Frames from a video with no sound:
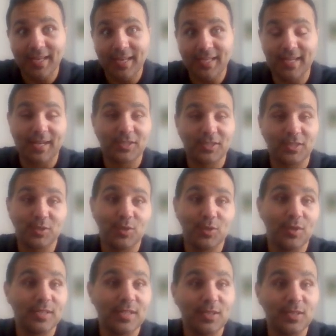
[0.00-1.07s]
It actually
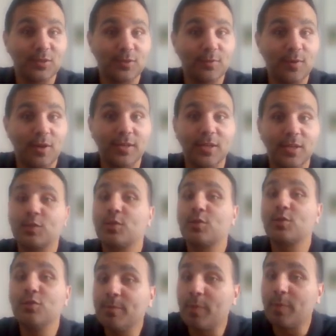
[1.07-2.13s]
turned into only a
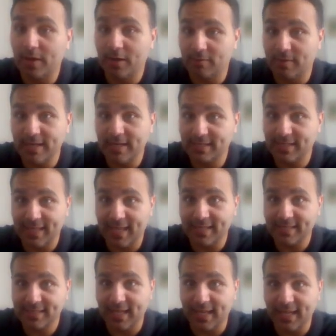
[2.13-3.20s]
two buyer race at
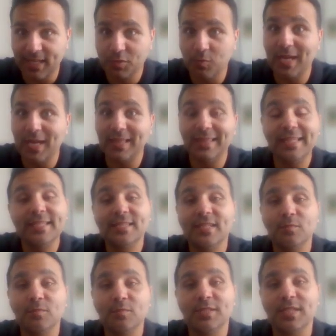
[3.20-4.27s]
that stage, where
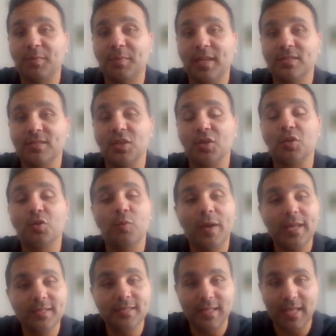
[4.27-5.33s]
Linton was up against a
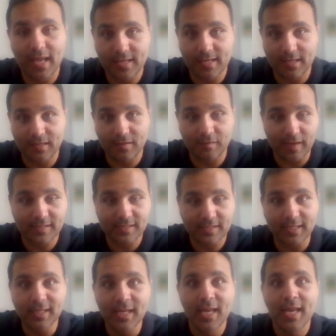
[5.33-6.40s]
Queensland
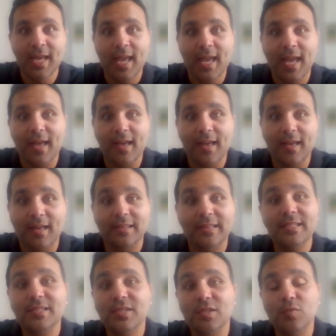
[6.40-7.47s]
investor.
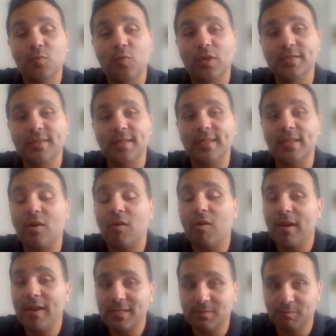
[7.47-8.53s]
Linton was the
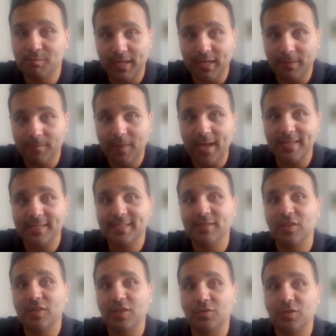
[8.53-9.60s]
highest bidder at
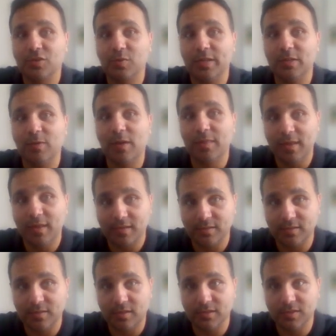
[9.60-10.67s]

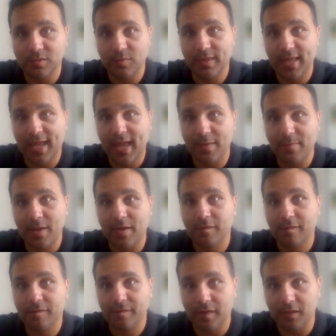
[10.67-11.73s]
$721,000 when the hammer
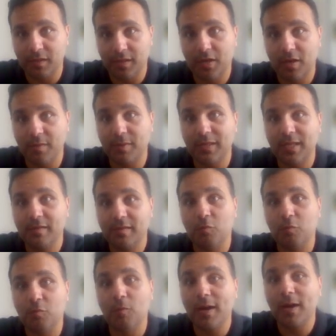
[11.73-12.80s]
fell. And I believe
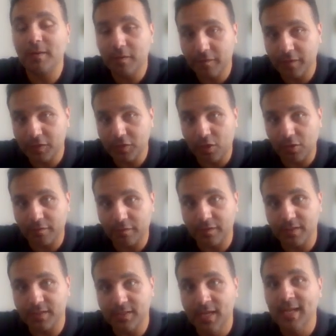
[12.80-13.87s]
one of the
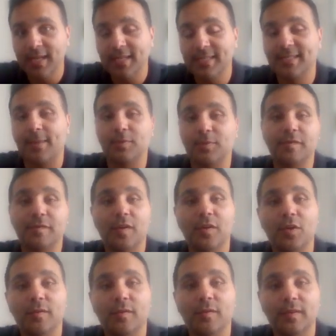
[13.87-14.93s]
photographers snapped a
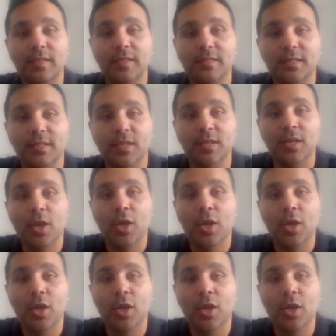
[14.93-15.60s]
photo of Linton